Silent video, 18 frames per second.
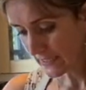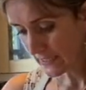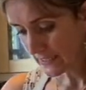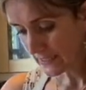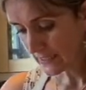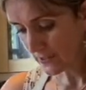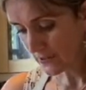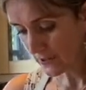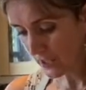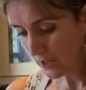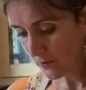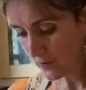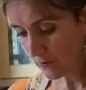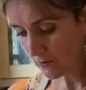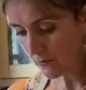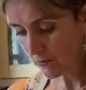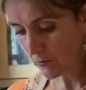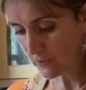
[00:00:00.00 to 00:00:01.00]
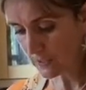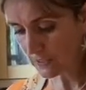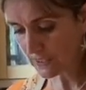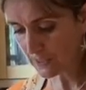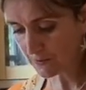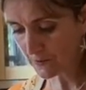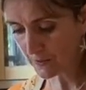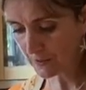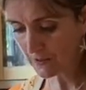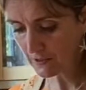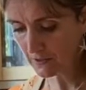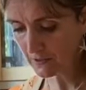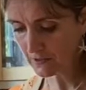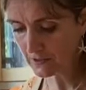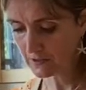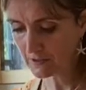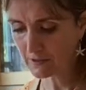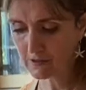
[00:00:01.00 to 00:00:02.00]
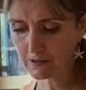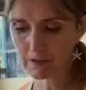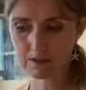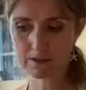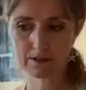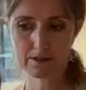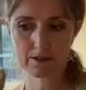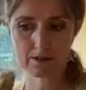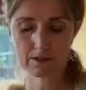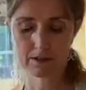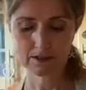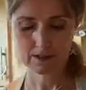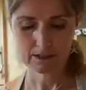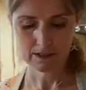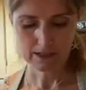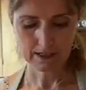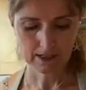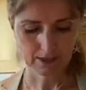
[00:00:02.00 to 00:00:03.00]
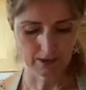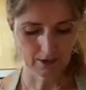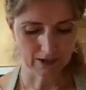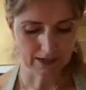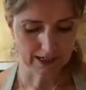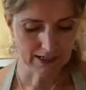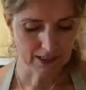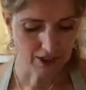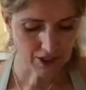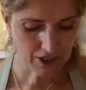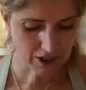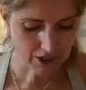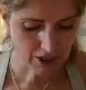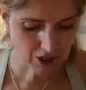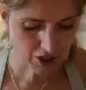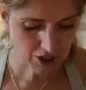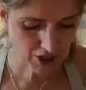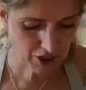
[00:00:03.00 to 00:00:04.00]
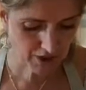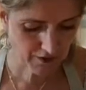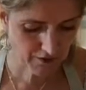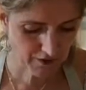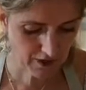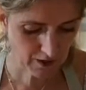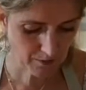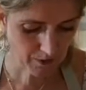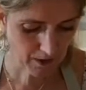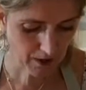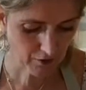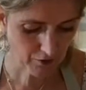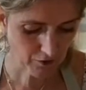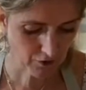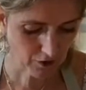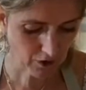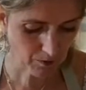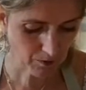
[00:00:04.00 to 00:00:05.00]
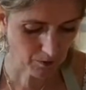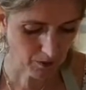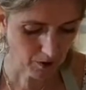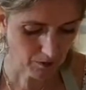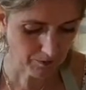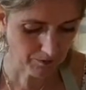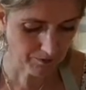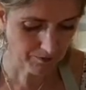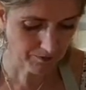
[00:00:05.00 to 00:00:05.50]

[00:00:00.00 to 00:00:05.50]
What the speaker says: So you go in with 1 spoon and you literally are just going to put a dollop on.